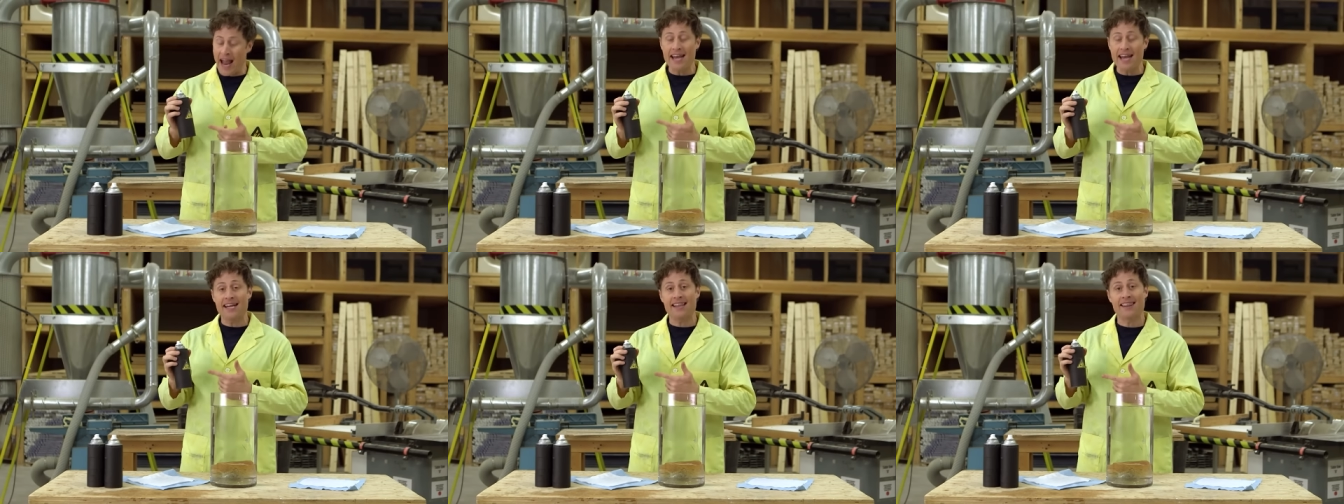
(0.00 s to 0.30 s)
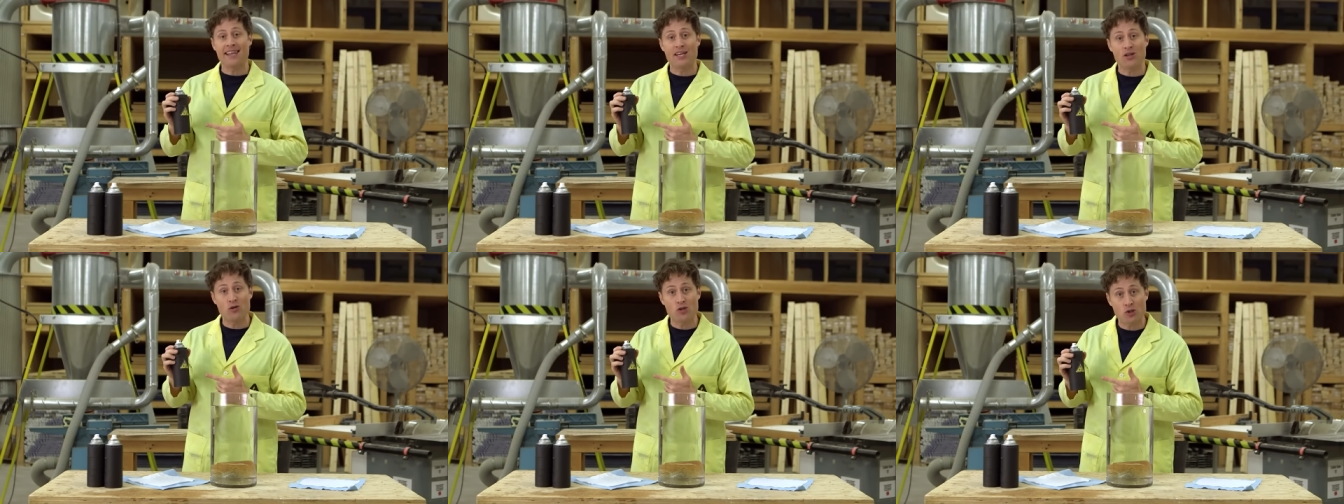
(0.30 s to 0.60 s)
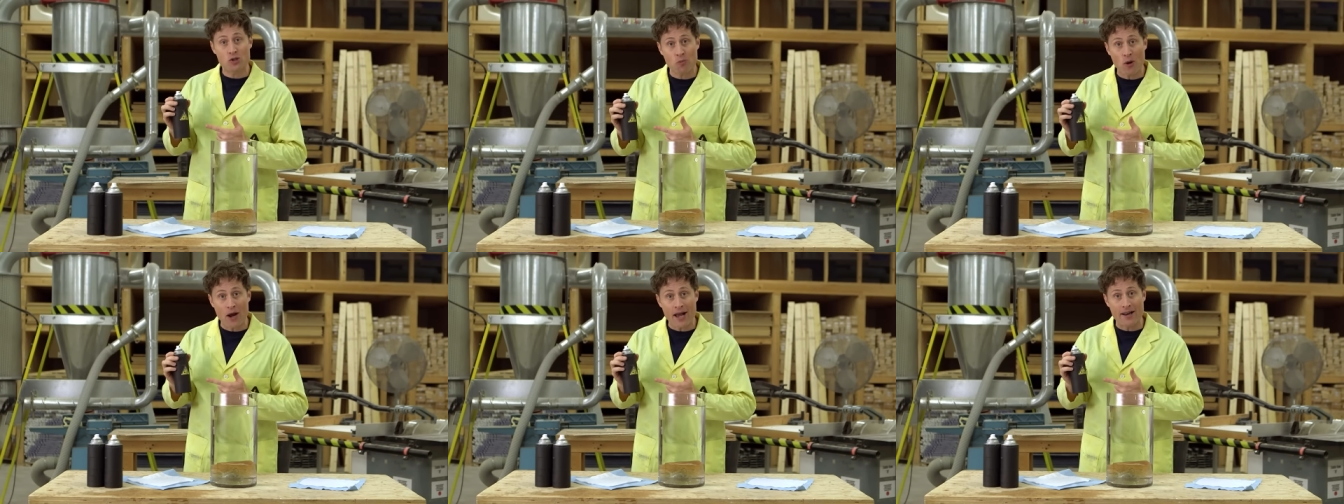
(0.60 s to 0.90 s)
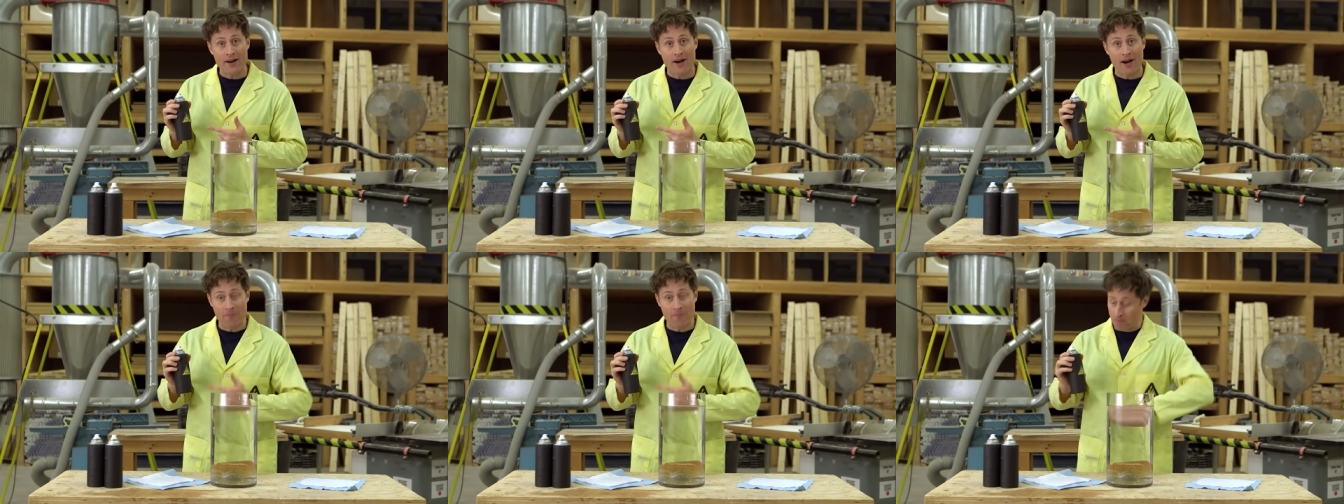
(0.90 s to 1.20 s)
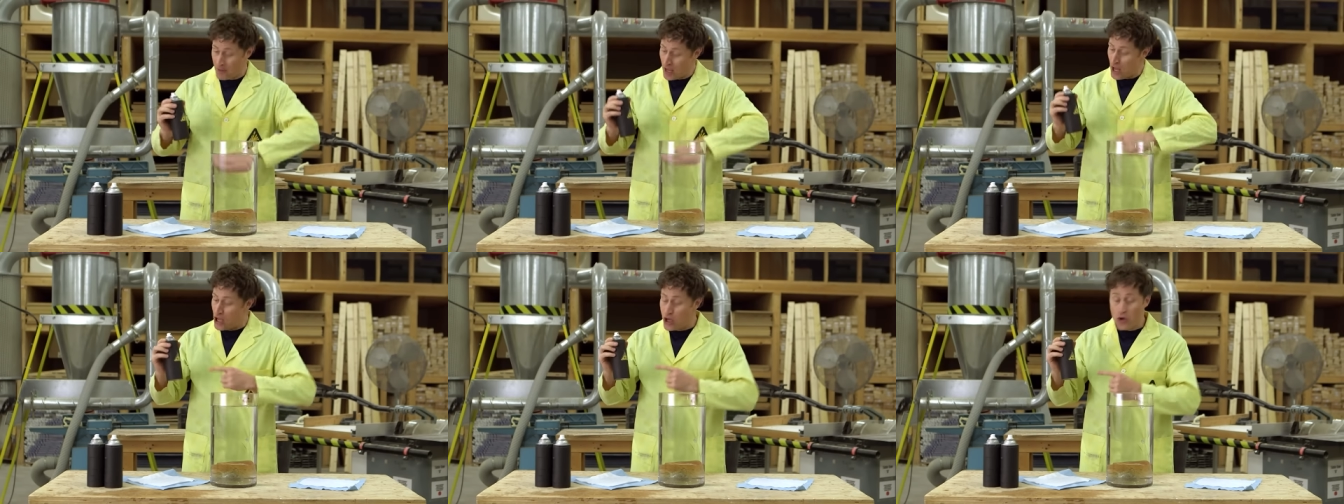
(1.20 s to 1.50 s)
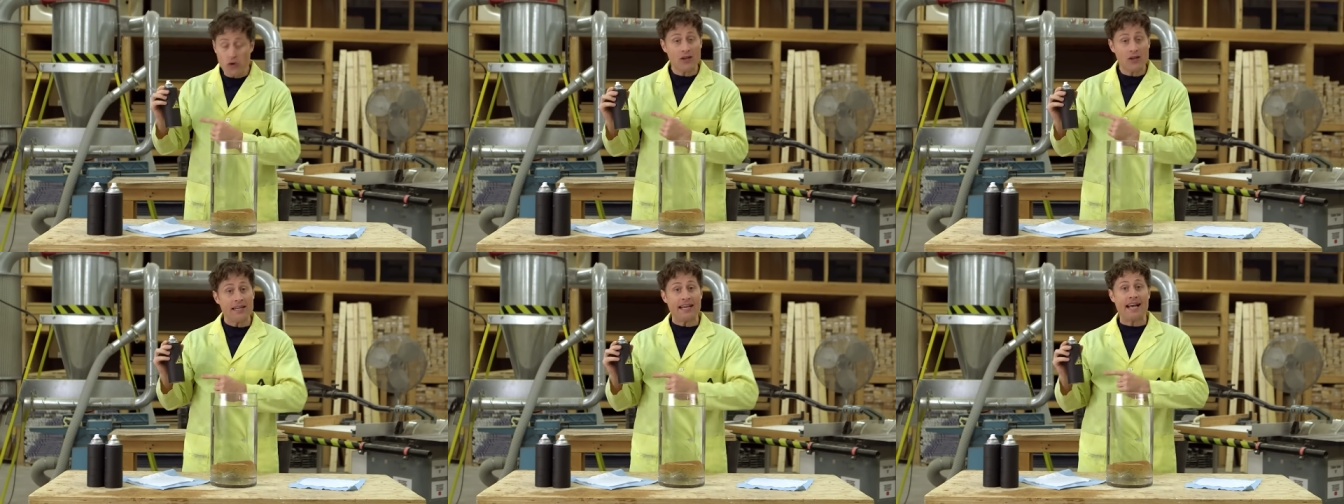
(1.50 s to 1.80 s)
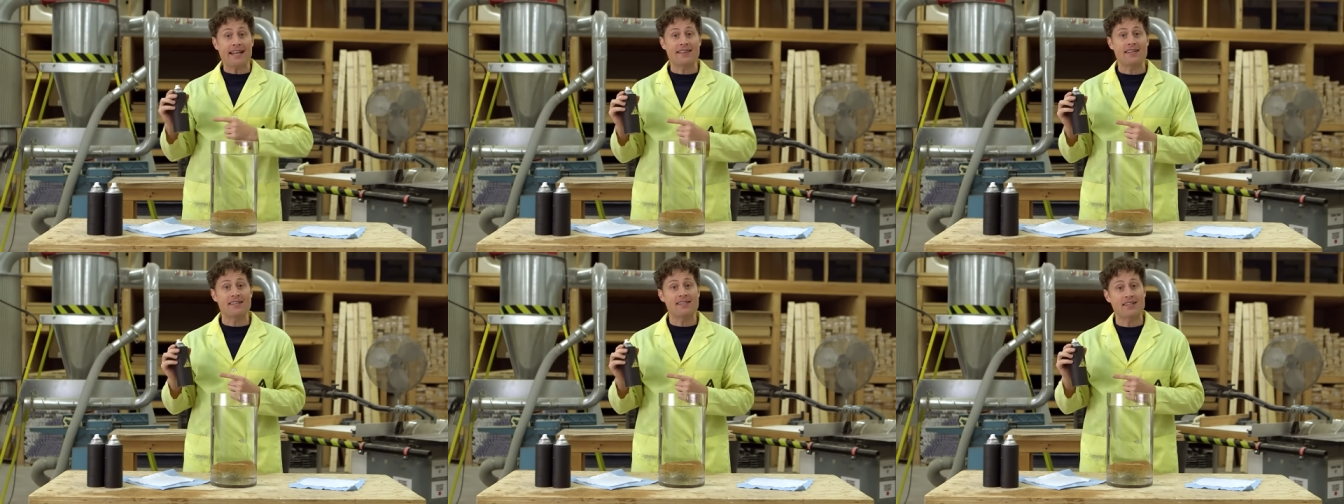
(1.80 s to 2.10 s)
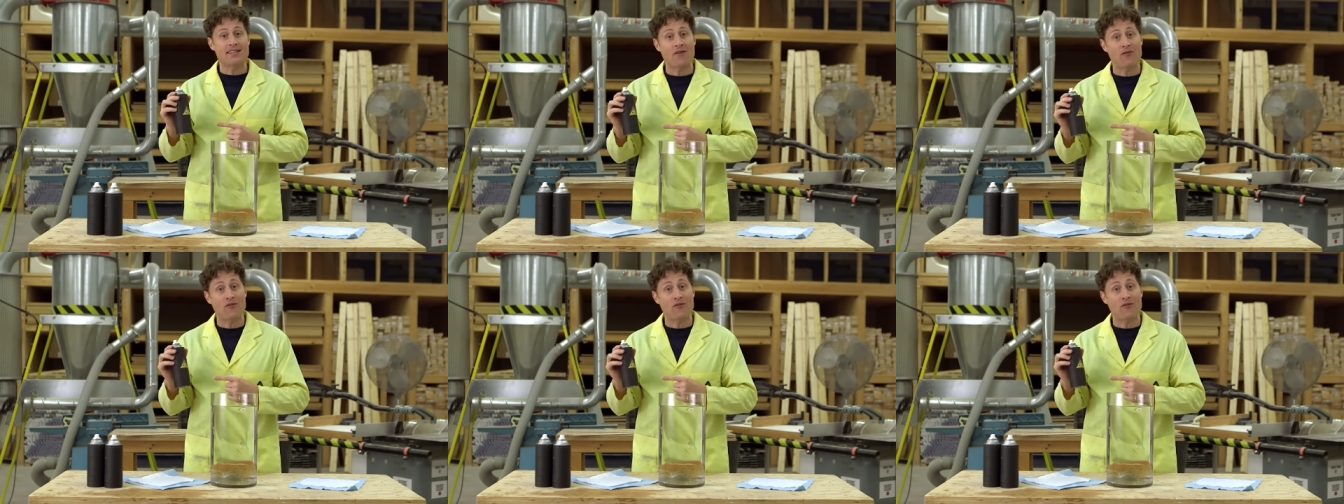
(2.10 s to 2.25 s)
anything you spray it on. You can get this